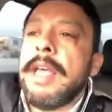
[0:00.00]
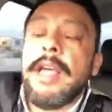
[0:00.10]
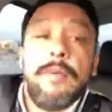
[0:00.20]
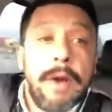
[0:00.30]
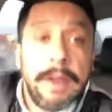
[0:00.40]

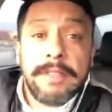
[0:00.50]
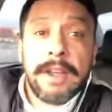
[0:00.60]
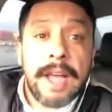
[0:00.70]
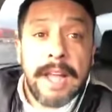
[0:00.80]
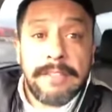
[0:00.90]
and what are the
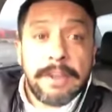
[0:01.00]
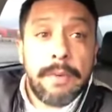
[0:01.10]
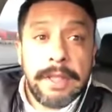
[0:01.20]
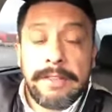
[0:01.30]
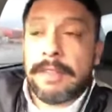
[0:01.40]

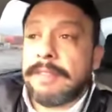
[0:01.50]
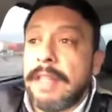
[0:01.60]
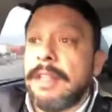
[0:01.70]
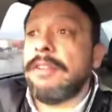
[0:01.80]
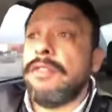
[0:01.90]
consequences
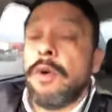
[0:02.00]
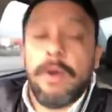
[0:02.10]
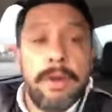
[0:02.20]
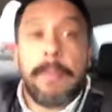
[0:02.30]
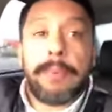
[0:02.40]
that they're
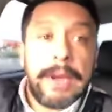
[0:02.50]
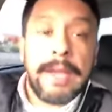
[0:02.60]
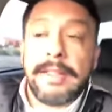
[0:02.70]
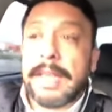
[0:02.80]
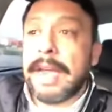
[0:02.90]
going to bring
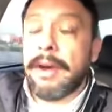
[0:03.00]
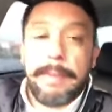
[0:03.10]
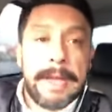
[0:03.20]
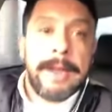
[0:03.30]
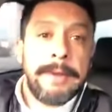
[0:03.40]
in the
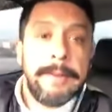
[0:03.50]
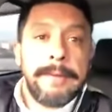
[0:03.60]
caravan.